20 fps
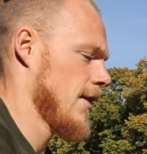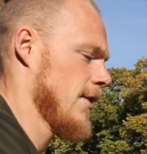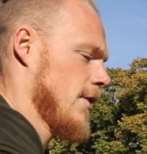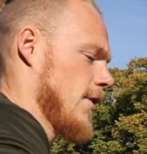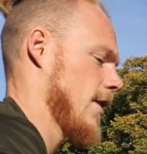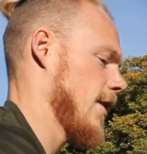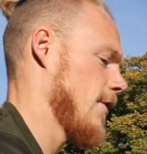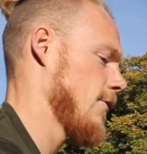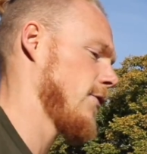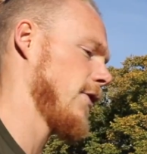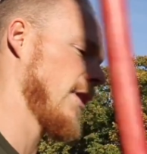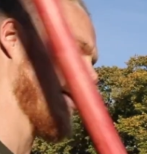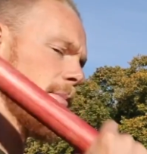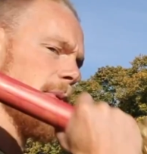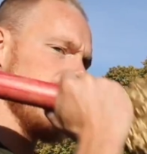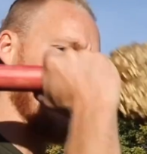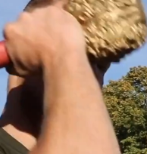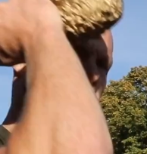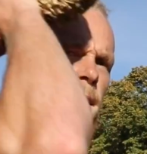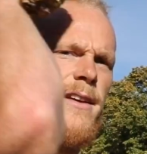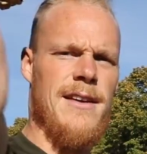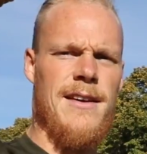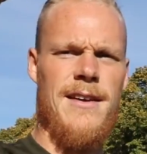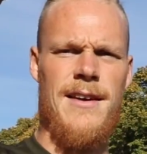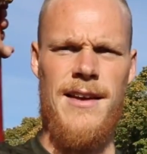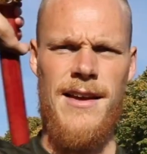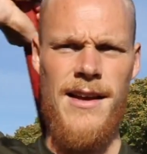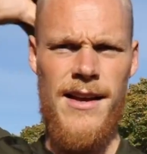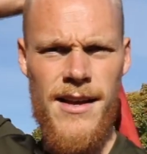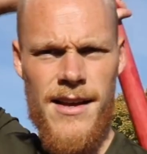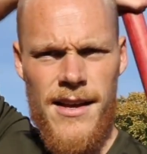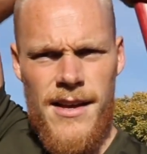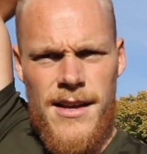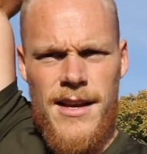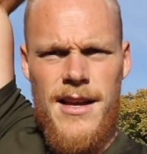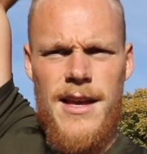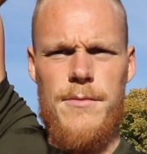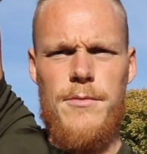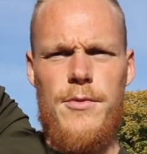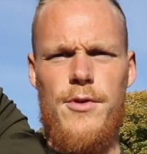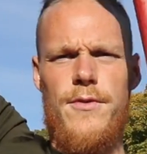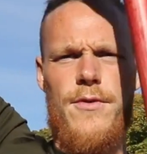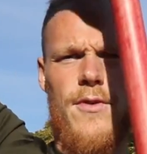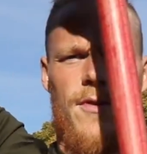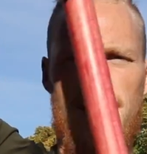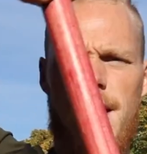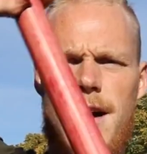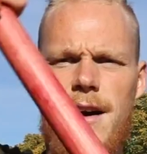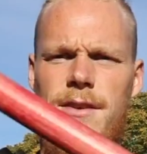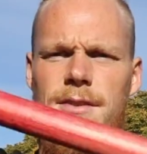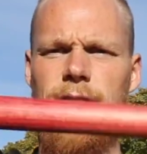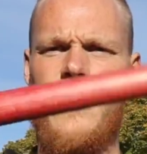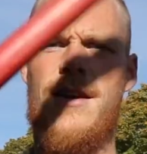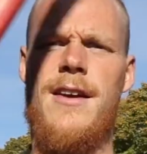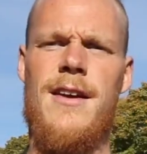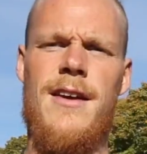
you can flip it, you can move around,